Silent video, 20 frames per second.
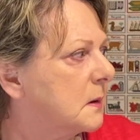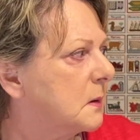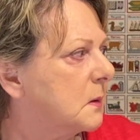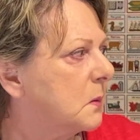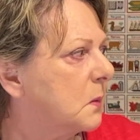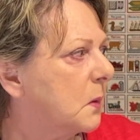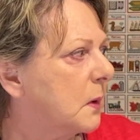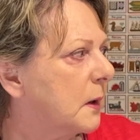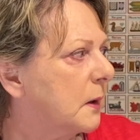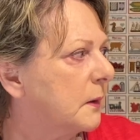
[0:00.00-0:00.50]

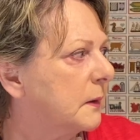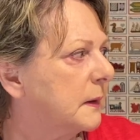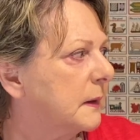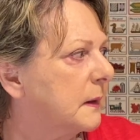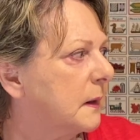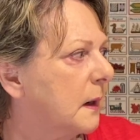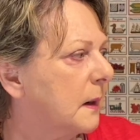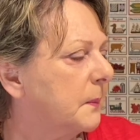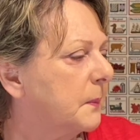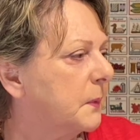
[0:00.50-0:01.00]
Where did
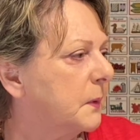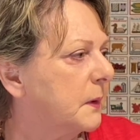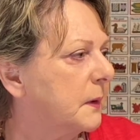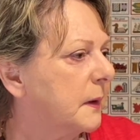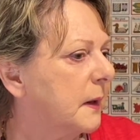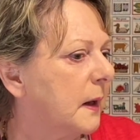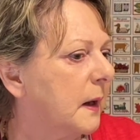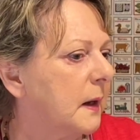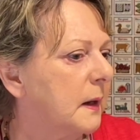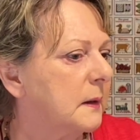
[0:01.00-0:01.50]
I put
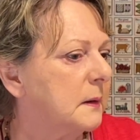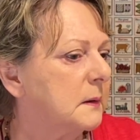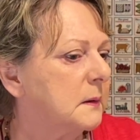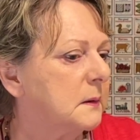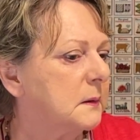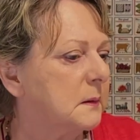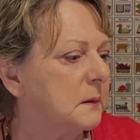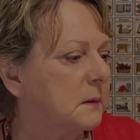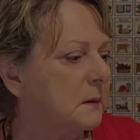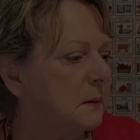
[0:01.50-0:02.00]
that?
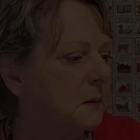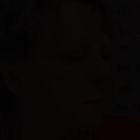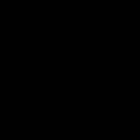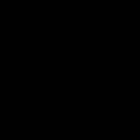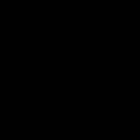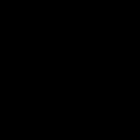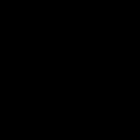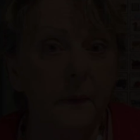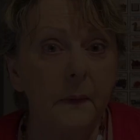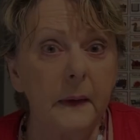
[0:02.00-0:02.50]

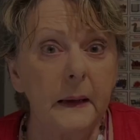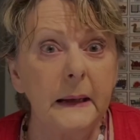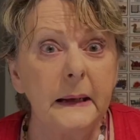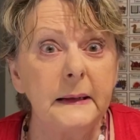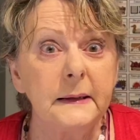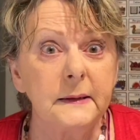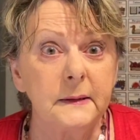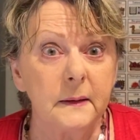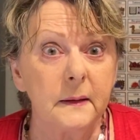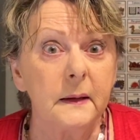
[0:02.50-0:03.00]

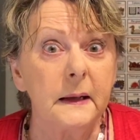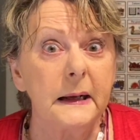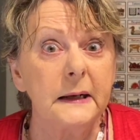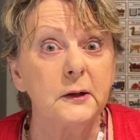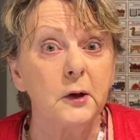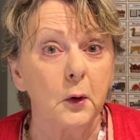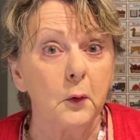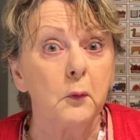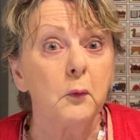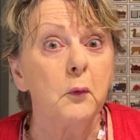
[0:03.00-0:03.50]
These
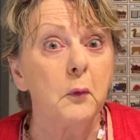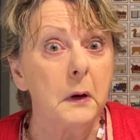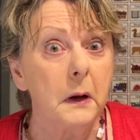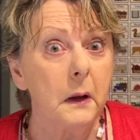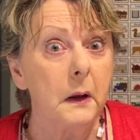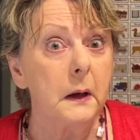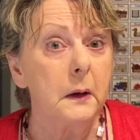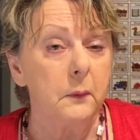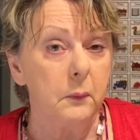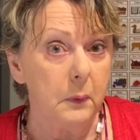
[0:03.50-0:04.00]
are
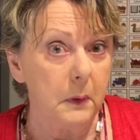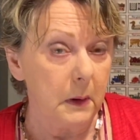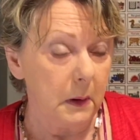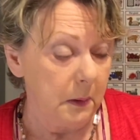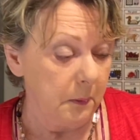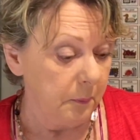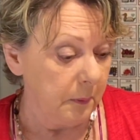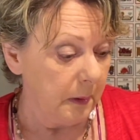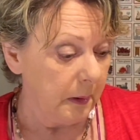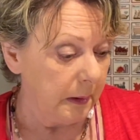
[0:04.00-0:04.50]
really, really,
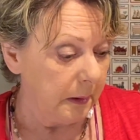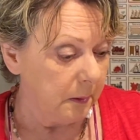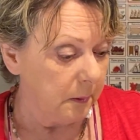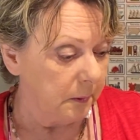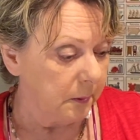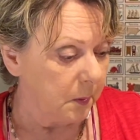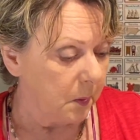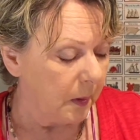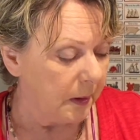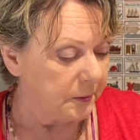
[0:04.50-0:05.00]
really good
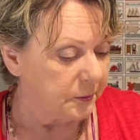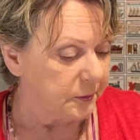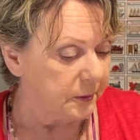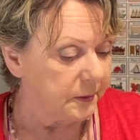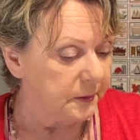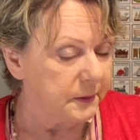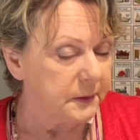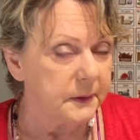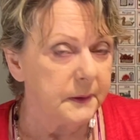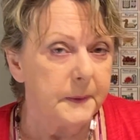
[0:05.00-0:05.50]

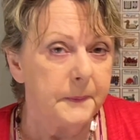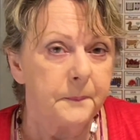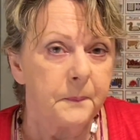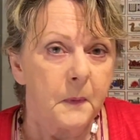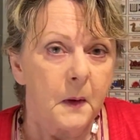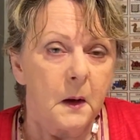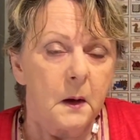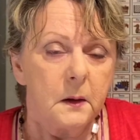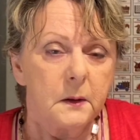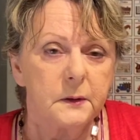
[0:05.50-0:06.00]
questions.
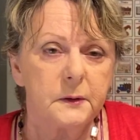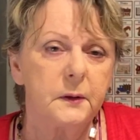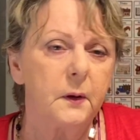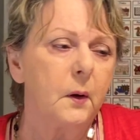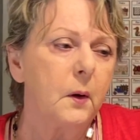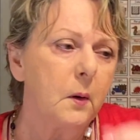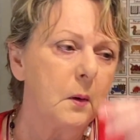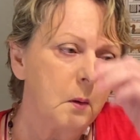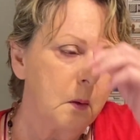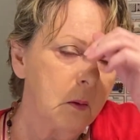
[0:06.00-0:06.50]

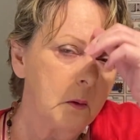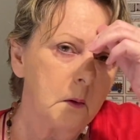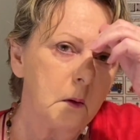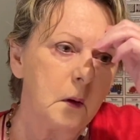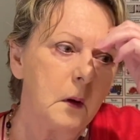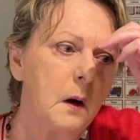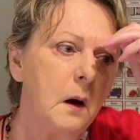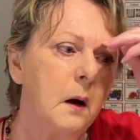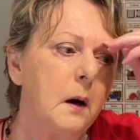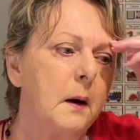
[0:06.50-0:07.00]
So
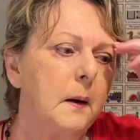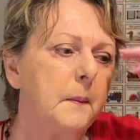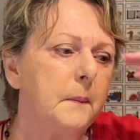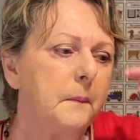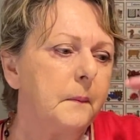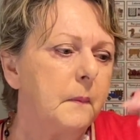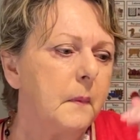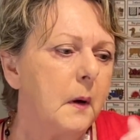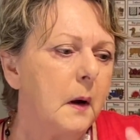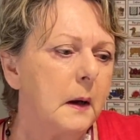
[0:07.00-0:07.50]

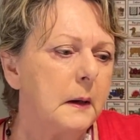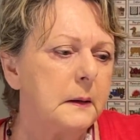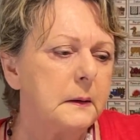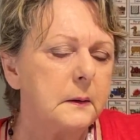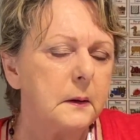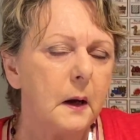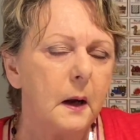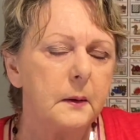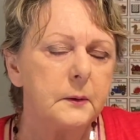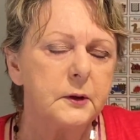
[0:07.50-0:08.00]

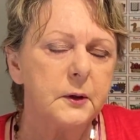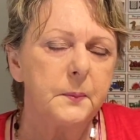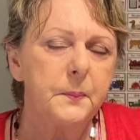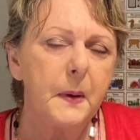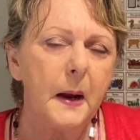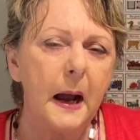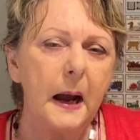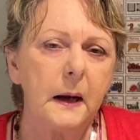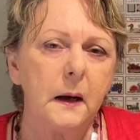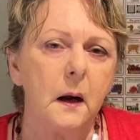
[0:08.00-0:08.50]
I should
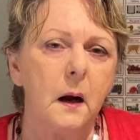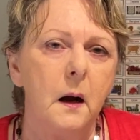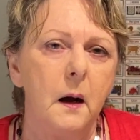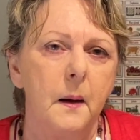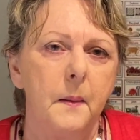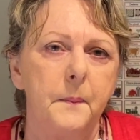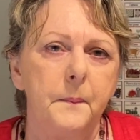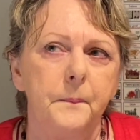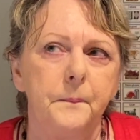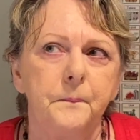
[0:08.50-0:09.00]
pack
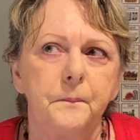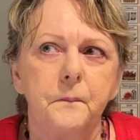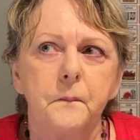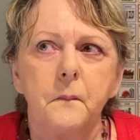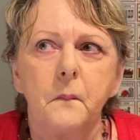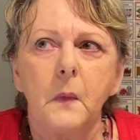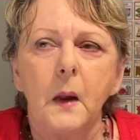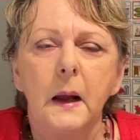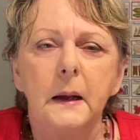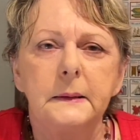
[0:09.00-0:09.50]
up
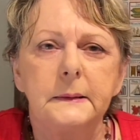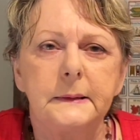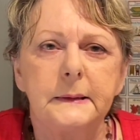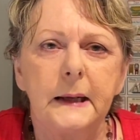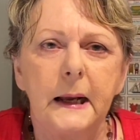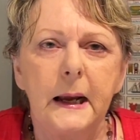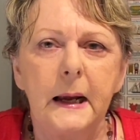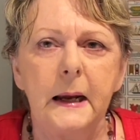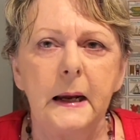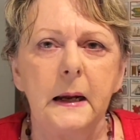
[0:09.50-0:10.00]
and
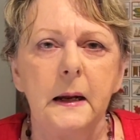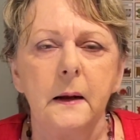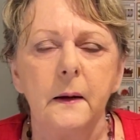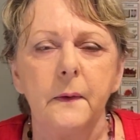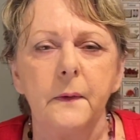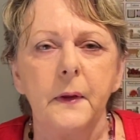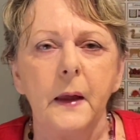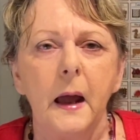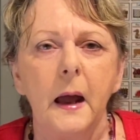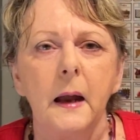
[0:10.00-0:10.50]
say
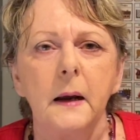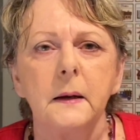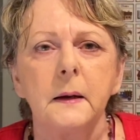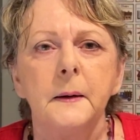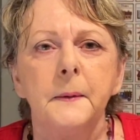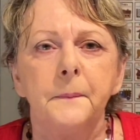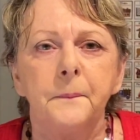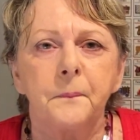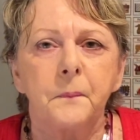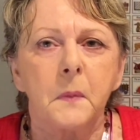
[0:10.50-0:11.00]
that
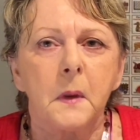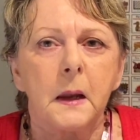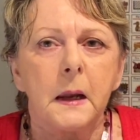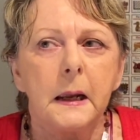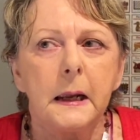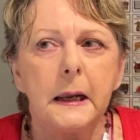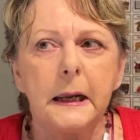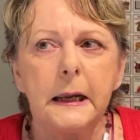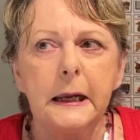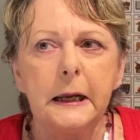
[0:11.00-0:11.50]

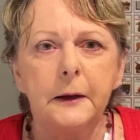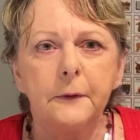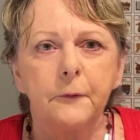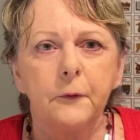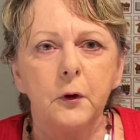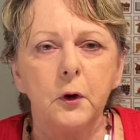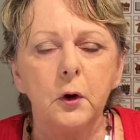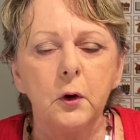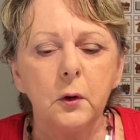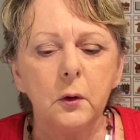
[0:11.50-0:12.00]
if
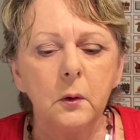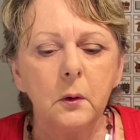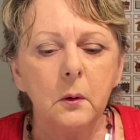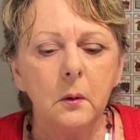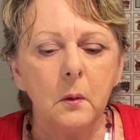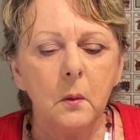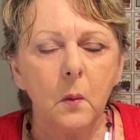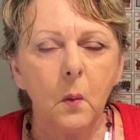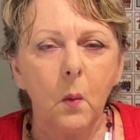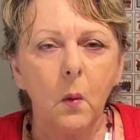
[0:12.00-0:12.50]

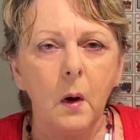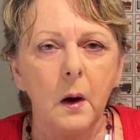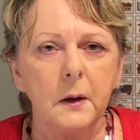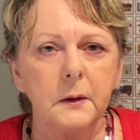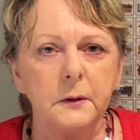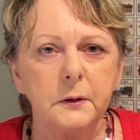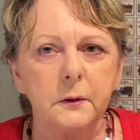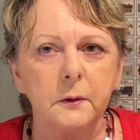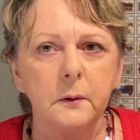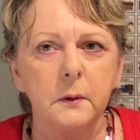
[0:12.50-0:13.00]
you want
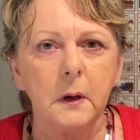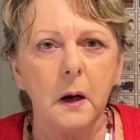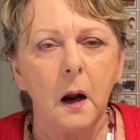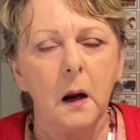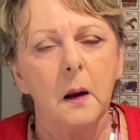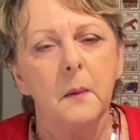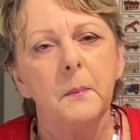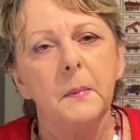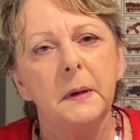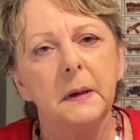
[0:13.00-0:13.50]
to kind of
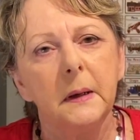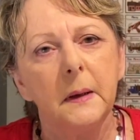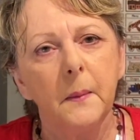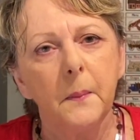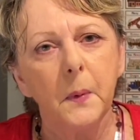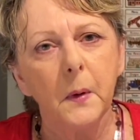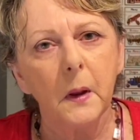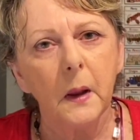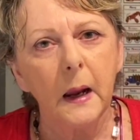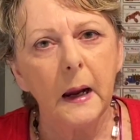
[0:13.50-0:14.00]

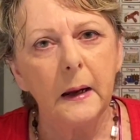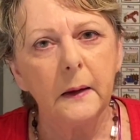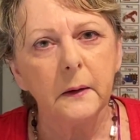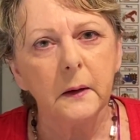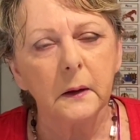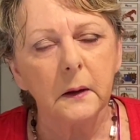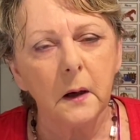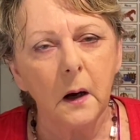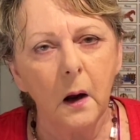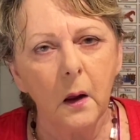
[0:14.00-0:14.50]
manipulate the
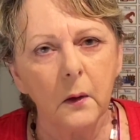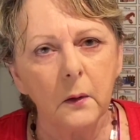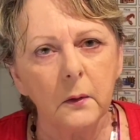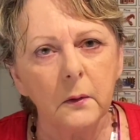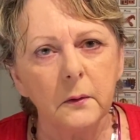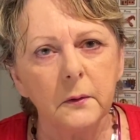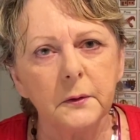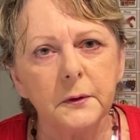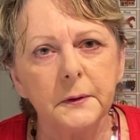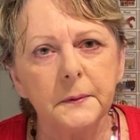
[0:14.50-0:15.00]

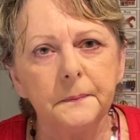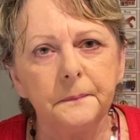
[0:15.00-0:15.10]
colors,